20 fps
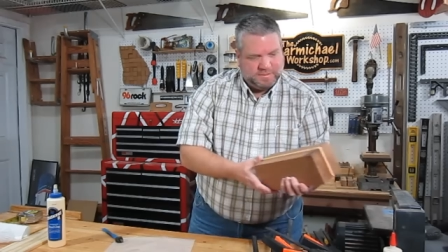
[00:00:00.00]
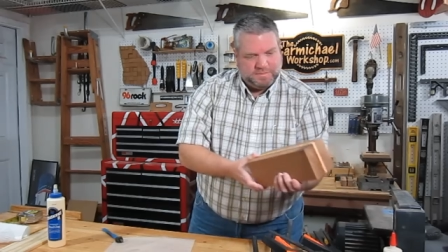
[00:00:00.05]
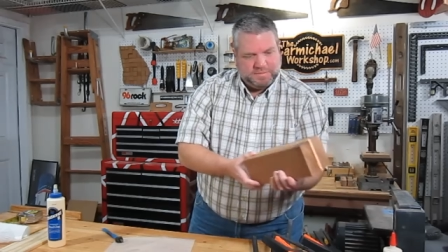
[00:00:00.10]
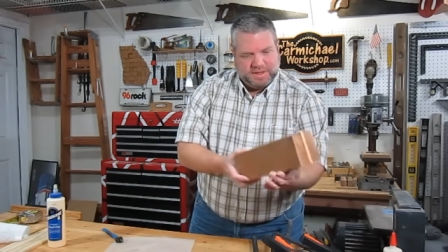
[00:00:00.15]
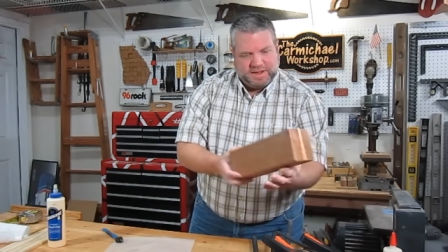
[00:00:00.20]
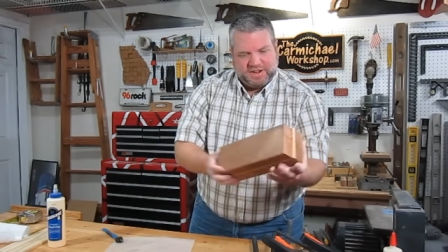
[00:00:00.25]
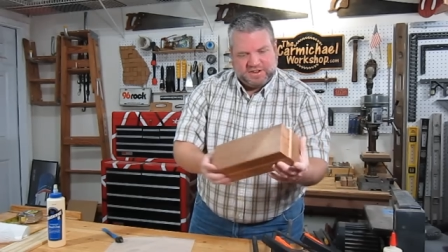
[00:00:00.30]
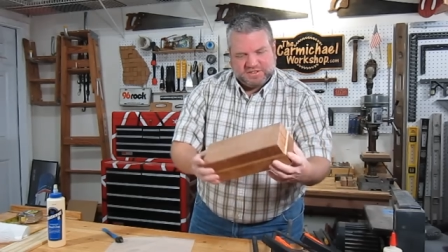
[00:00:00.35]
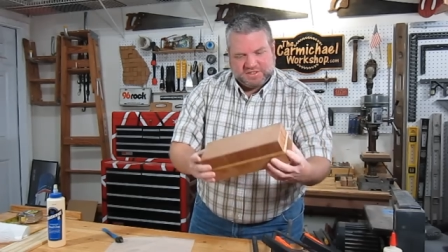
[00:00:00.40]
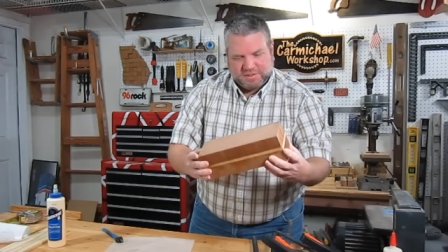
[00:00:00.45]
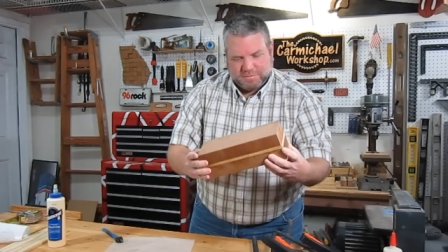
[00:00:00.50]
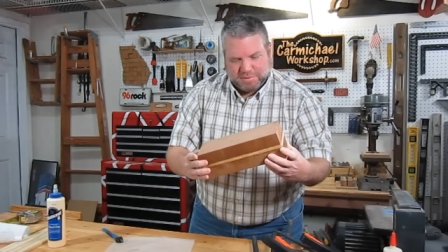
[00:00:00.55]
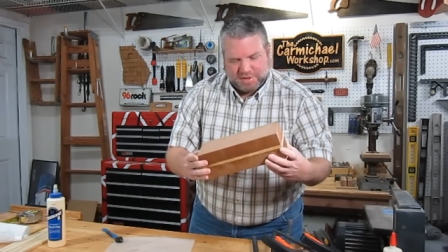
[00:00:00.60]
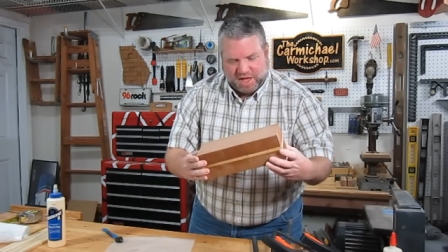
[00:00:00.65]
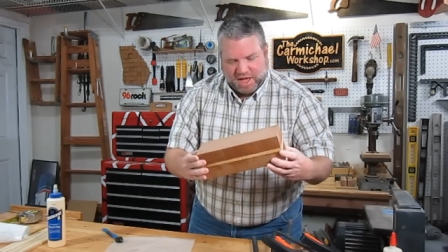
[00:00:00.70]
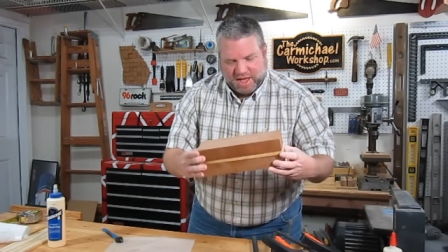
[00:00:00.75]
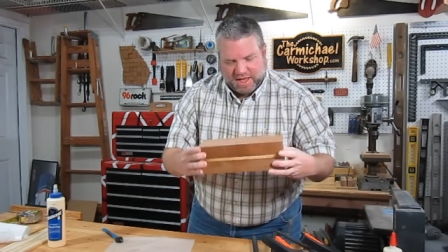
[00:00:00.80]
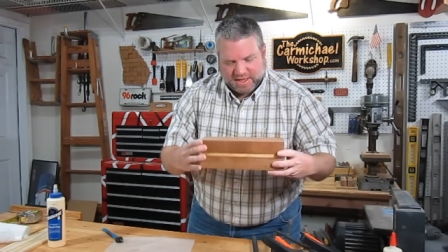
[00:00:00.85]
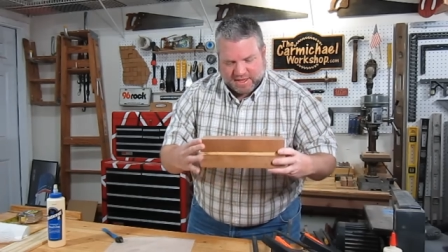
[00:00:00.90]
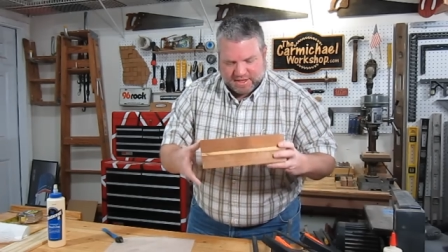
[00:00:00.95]
So here's the
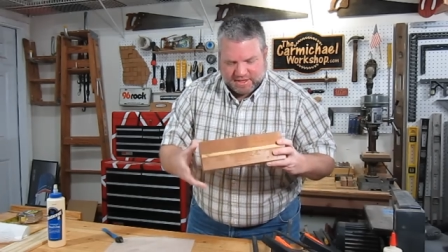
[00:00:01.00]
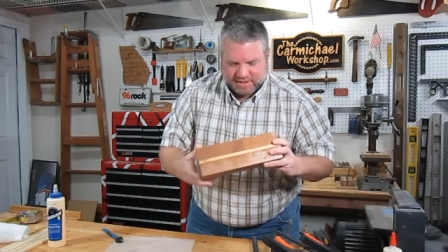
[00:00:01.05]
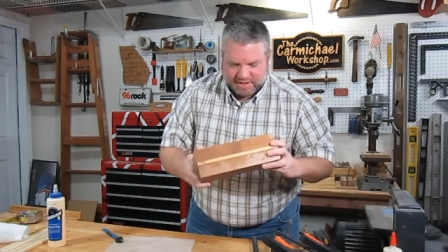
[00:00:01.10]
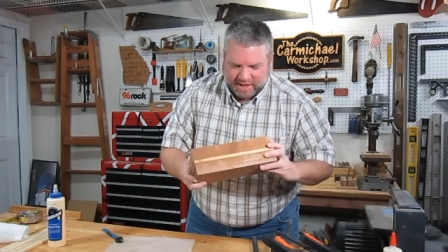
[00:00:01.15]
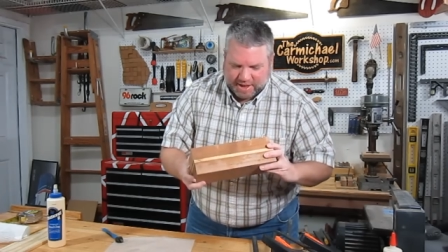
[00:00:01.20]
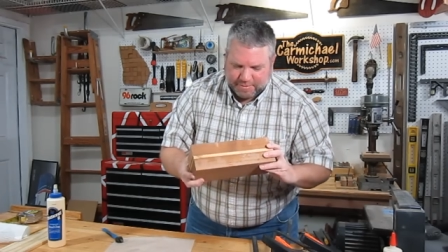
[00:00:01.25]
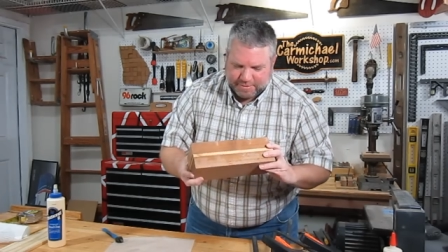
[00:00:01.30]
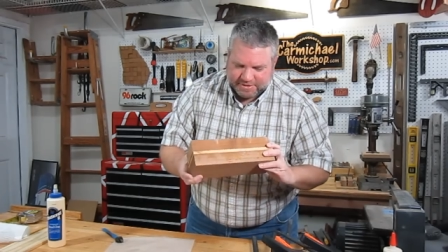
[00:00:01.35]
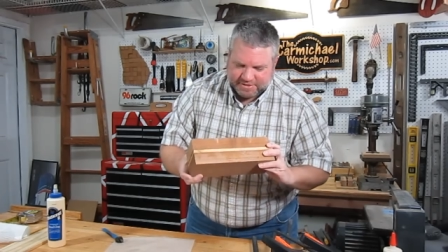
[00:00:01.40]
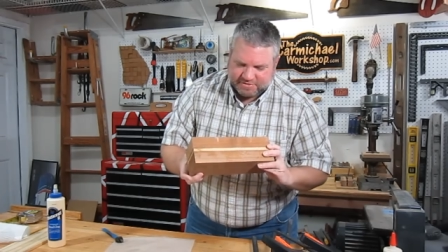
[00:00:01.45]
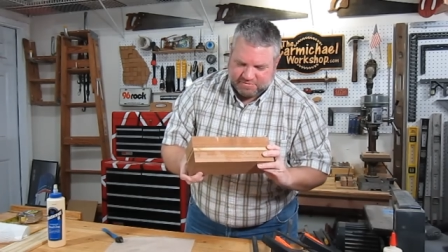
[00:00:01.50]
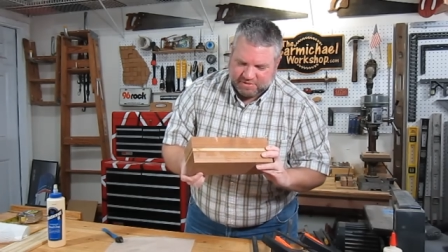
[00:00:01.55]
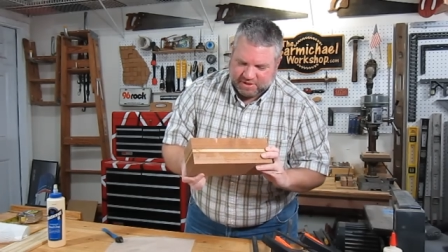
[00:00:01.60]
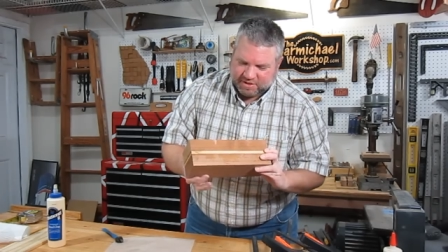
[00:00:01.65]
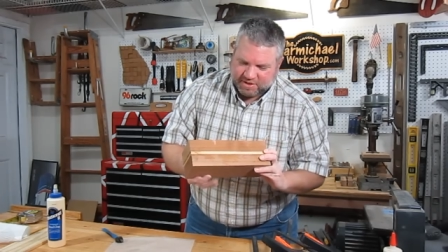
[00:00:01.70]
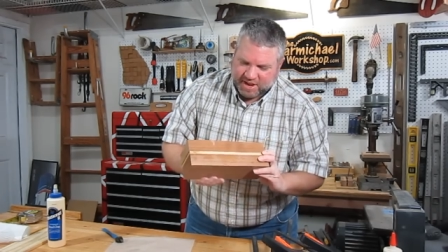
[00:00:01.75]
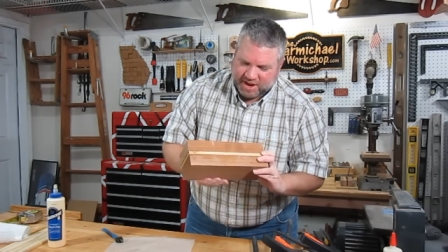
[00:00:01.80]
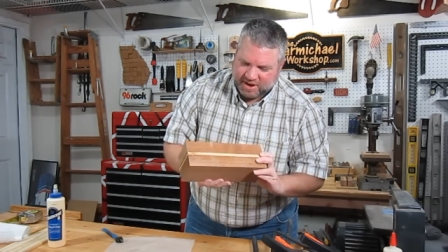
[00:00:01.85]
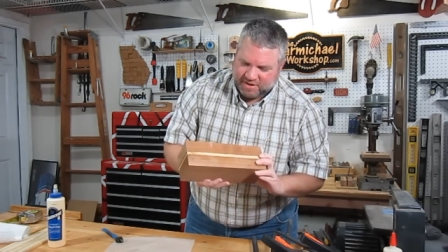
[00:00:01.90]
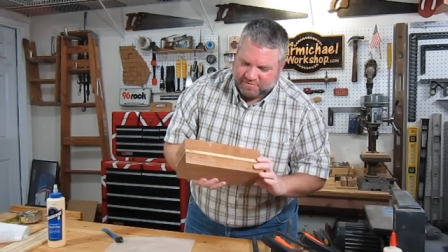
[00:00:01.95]
block. I was
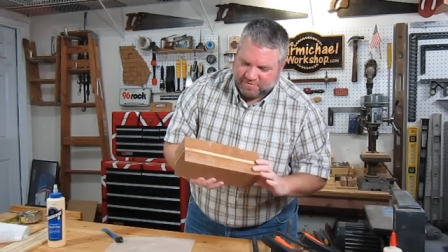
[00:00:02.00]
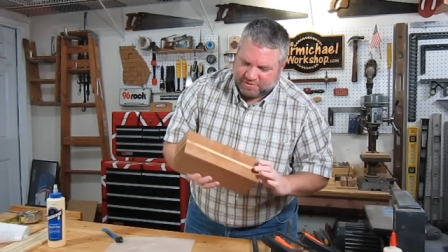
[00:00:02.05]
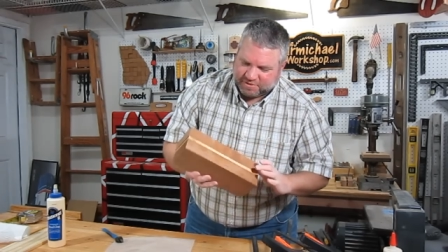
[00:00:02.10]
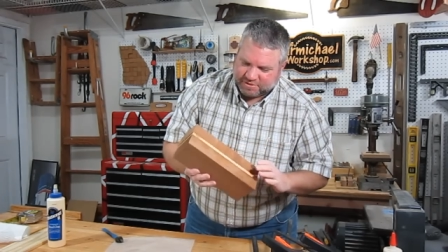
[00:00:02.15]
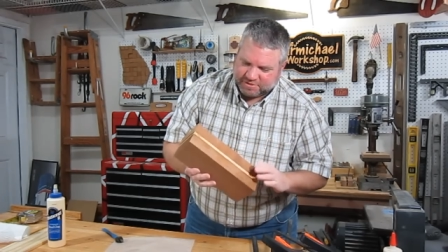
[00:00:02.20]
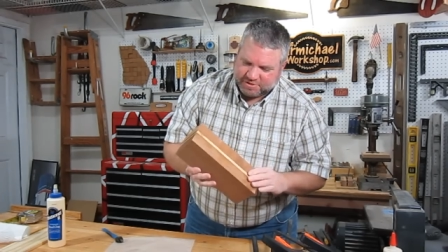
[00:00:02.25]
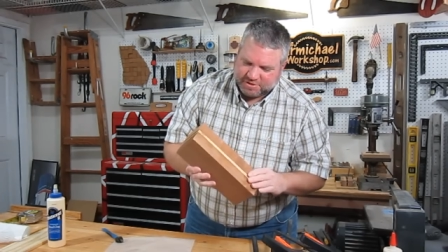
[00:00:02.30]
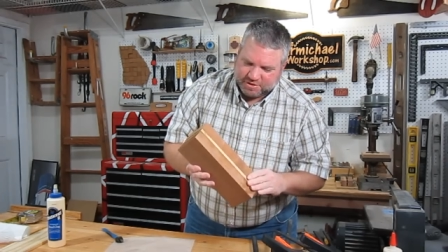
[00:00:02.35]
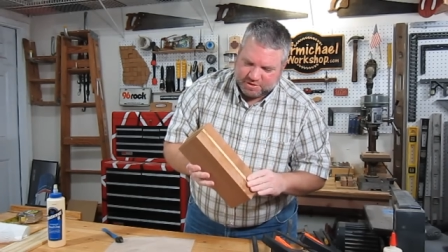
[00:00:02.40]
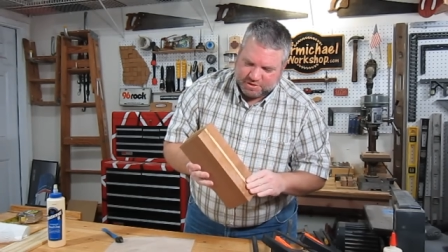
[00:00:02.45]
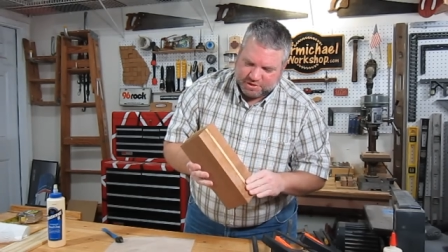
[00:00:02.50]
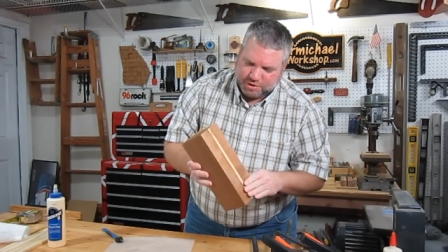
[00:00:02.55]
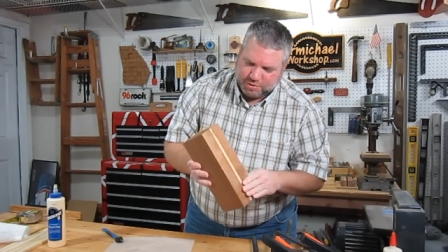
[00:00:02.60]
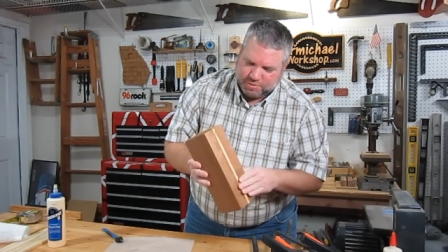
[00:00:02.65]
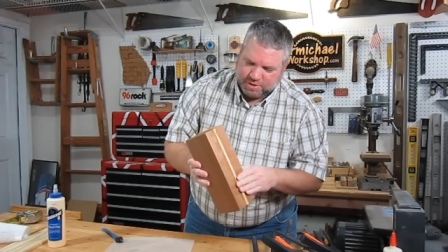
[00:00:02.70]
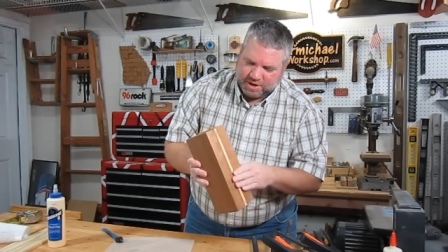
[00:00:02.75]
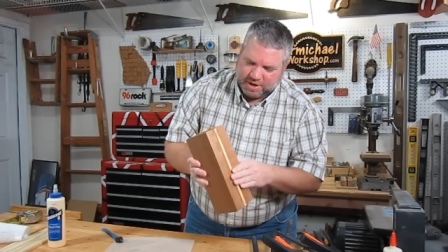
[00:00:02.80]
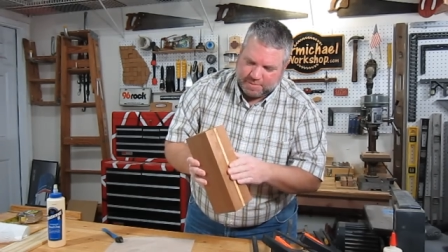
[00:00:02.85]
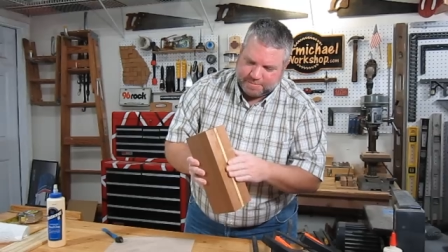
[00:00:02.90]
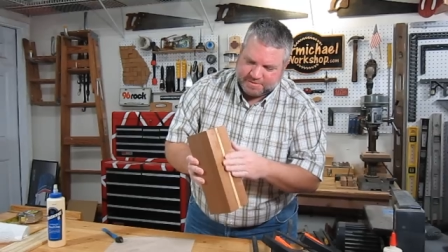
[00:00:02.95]
real careful to
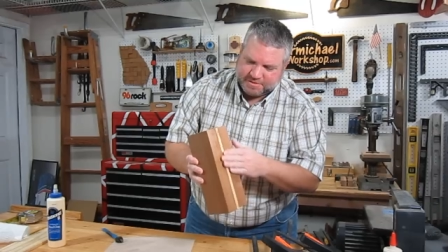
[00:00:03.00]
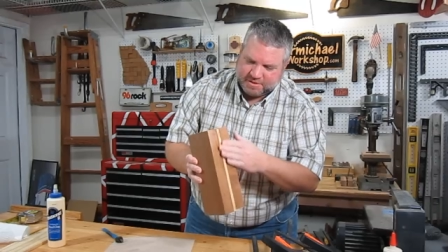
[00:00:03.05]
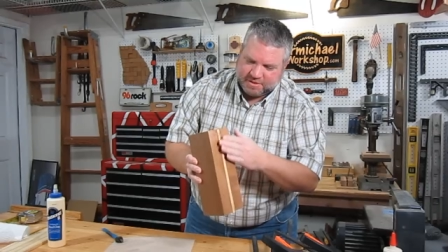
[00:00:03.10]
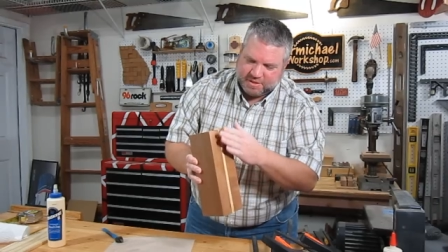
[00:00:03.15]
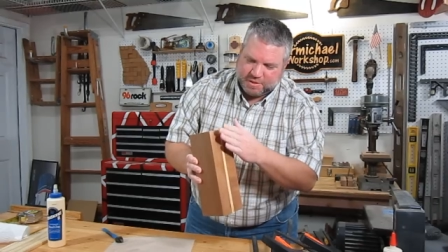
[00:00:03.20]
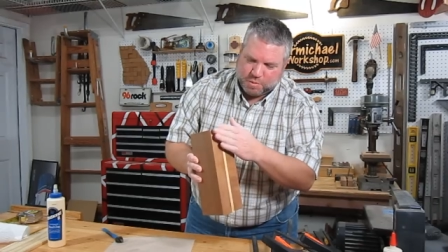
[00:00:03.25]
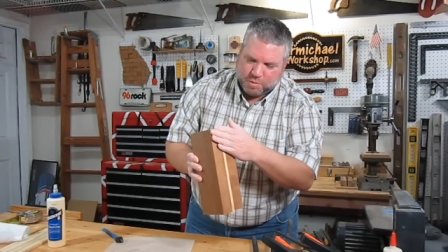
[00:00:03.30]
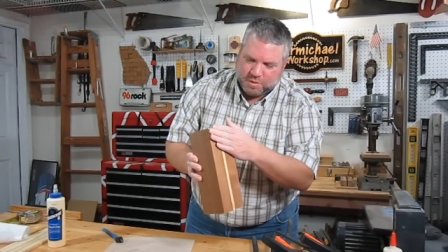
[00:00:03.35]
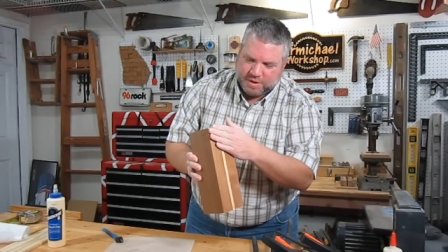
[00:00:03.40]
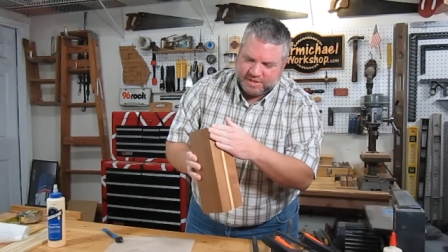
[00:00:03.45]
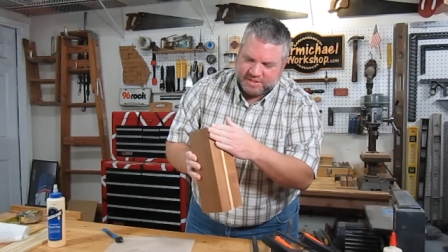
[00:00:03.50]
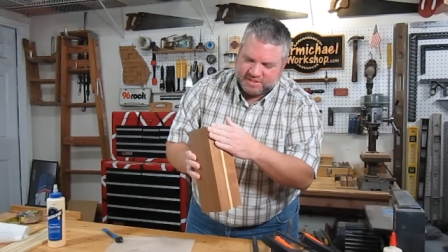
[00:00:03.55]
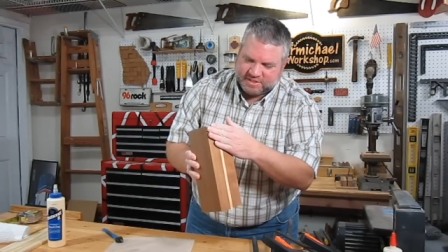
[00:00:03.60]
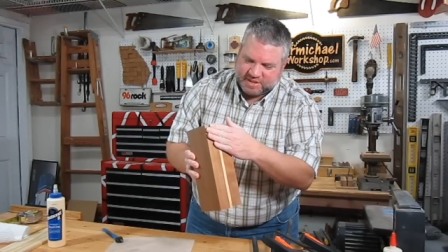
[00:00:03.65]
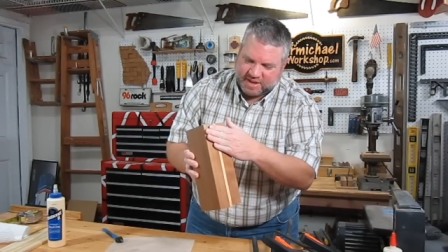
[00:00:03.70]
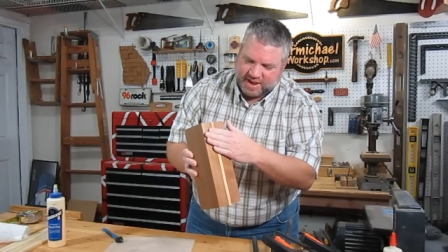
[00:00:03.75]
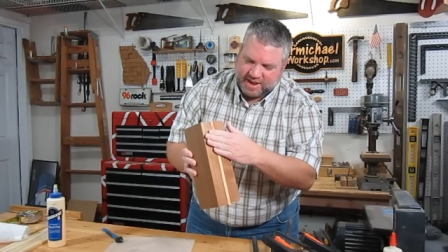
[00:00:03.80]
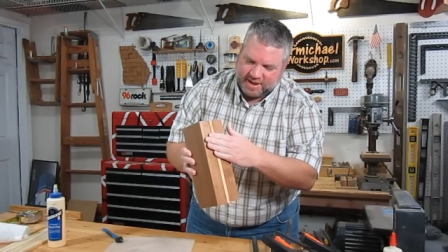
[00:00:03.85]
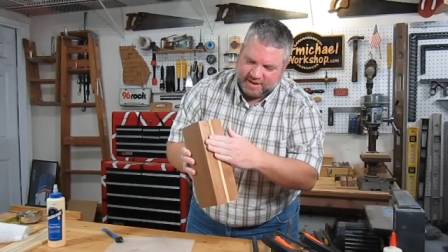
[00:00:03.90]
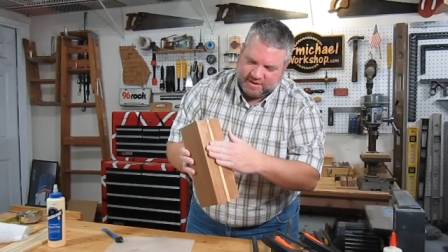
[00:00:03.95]
glue it up so that one
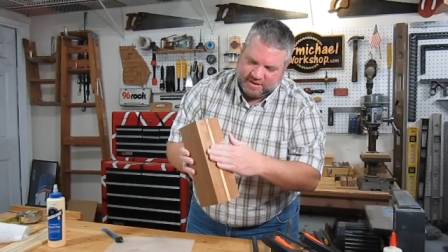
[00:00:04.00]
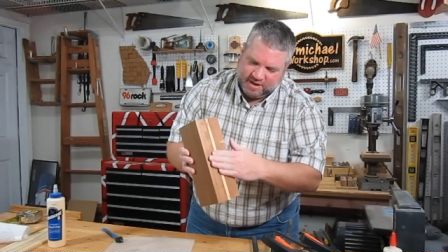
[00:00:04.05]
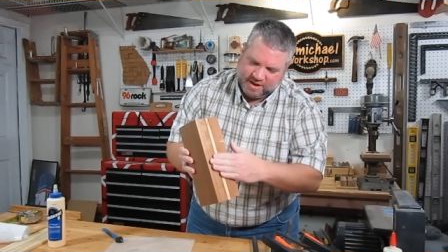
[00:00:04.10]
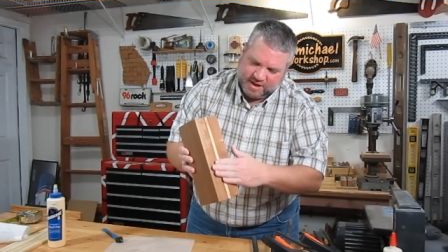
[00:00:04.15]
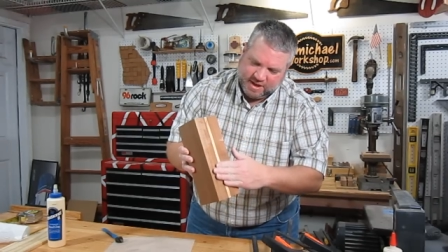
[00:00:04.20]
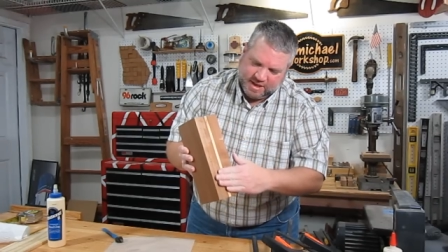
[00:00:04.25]
side